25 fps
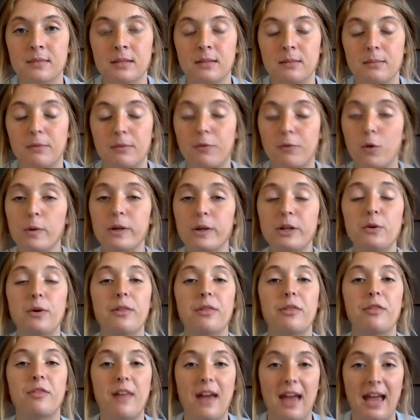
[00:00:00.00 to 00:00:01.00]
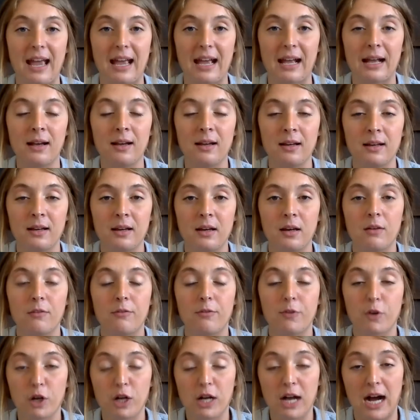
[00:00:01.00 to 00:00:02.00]
Before we do a thing
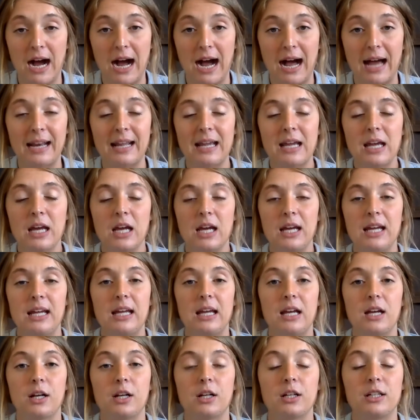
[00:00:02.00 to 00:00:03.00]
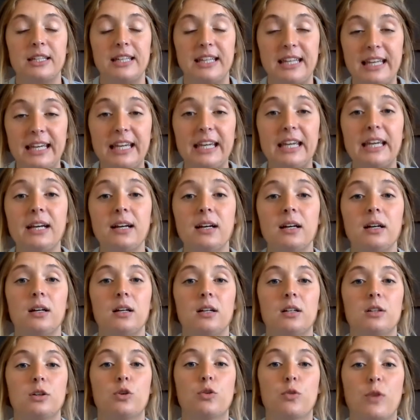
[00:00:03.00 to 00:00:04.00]
for God, he
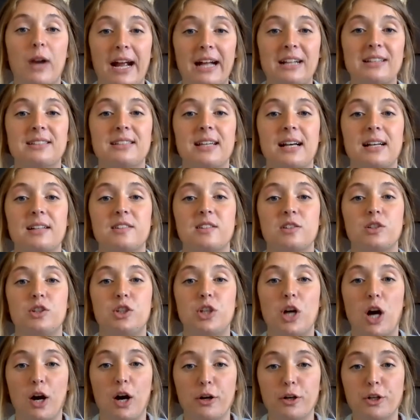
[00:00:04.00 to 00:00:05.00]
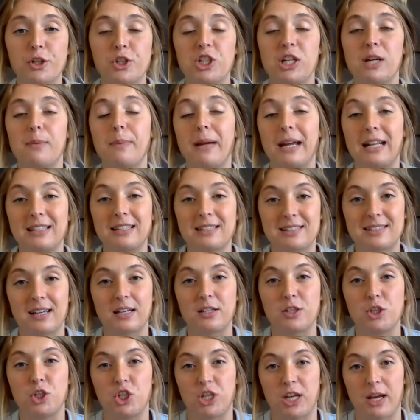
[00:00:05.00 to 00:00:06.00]
grants us daughtership and
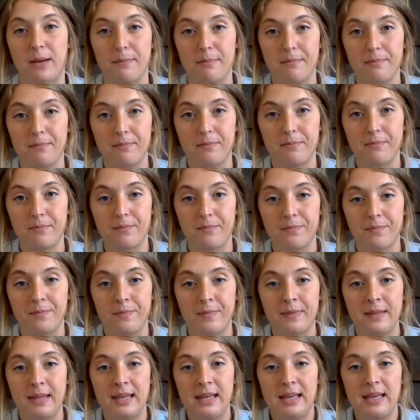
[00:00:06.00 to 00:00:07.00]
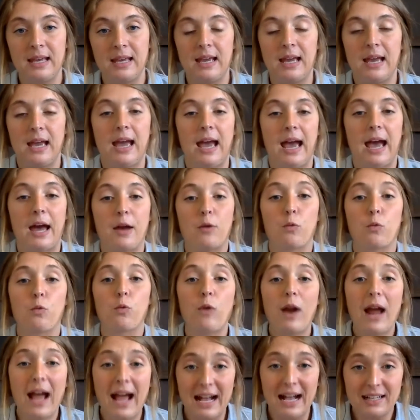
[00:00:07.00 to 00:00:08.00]
sonship. And
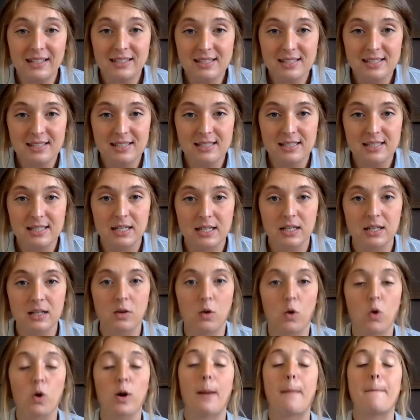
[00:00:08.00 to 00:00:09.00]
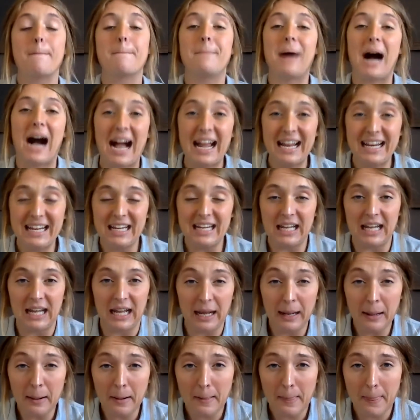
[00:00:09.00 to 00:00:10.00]
rest or
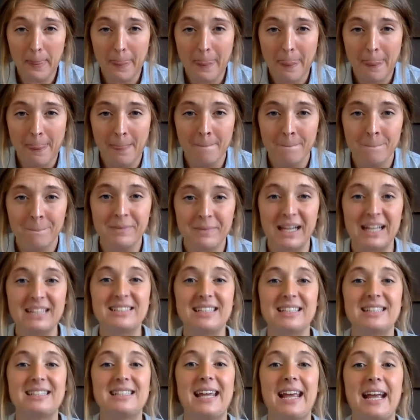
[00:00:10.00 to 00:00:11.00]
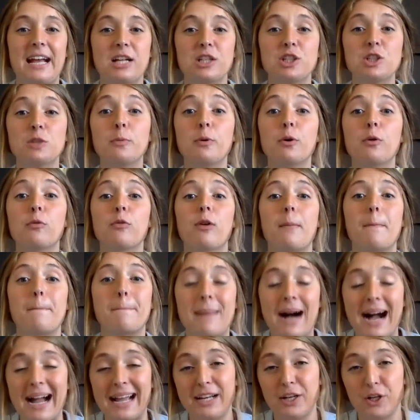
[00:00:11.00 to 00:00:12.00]
abiding is a tangible
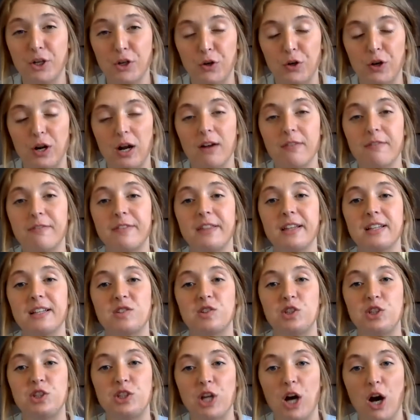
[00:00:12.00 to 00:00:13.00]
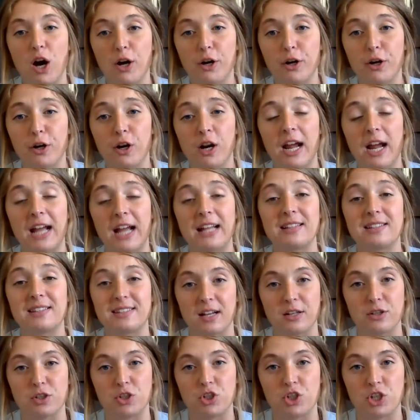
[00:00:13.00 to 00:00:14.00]
reminder of this daughter and
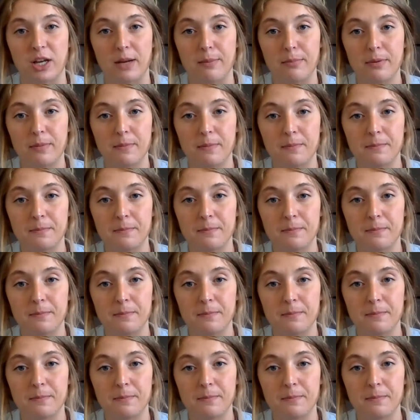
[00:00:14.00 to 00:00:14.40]
sonship.